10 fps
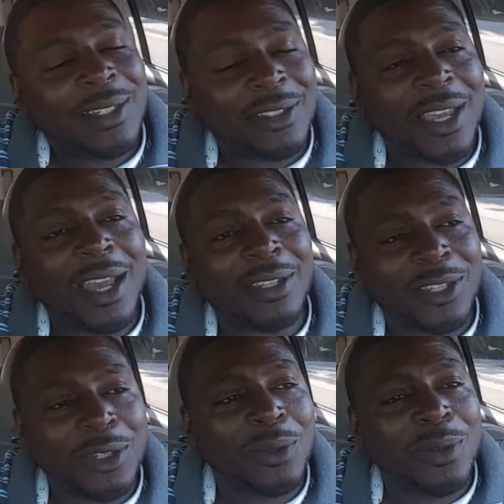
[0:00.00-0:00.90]
John
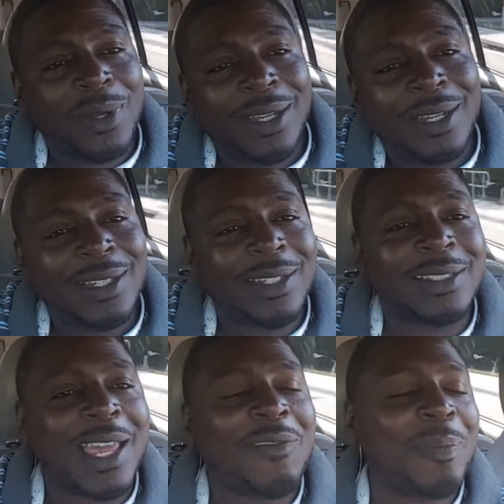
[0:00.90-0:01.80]
Q
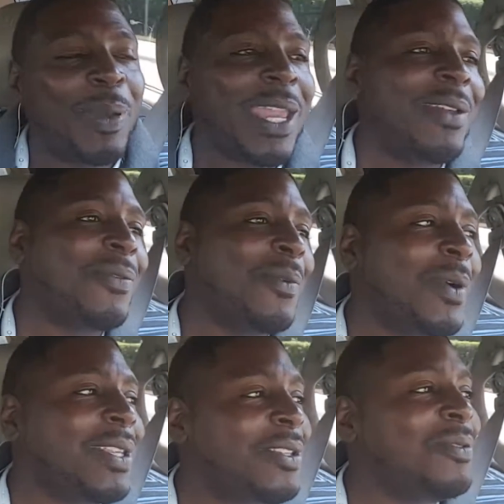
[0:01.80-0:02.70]
doesn't have to pay for
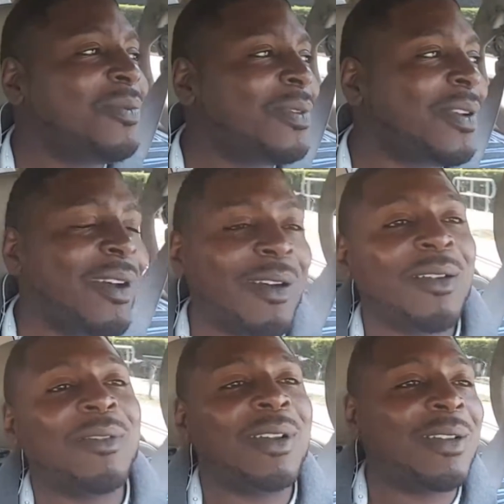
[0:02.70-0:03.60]
what you
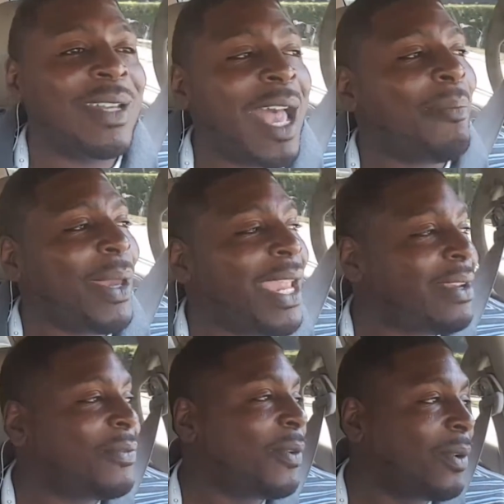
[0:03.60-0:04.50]
are not
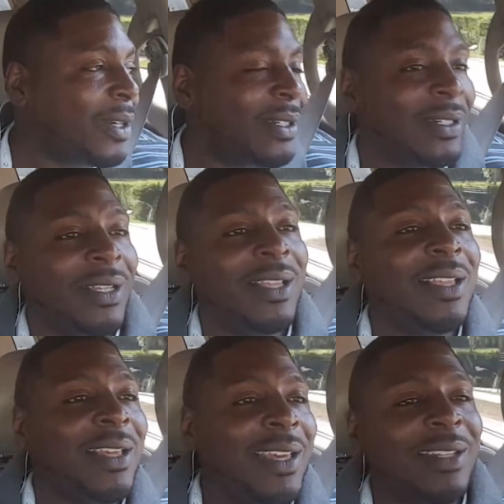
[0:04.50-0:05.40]
paying for.
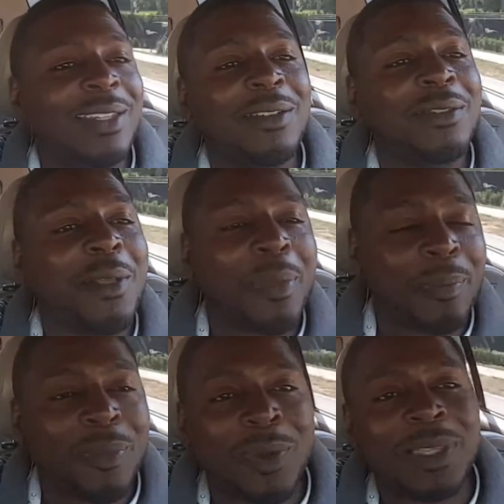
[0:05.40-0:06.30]
And here are
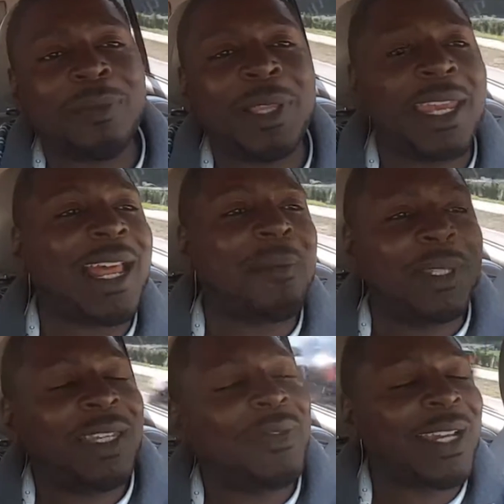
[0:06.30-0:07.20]
what the plan. I
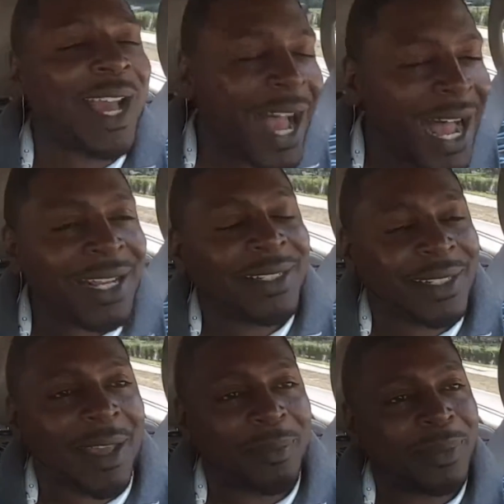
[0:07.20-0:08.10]
believe the
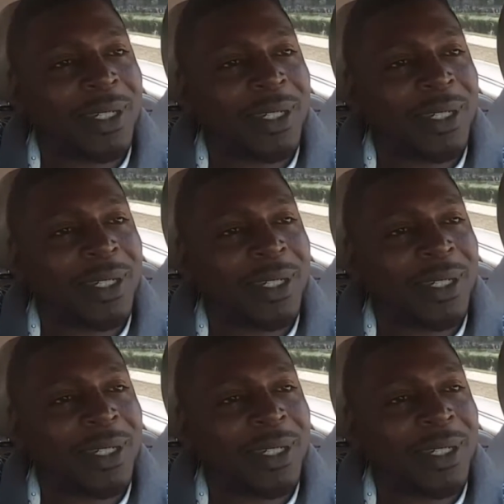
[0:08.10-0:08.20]
concept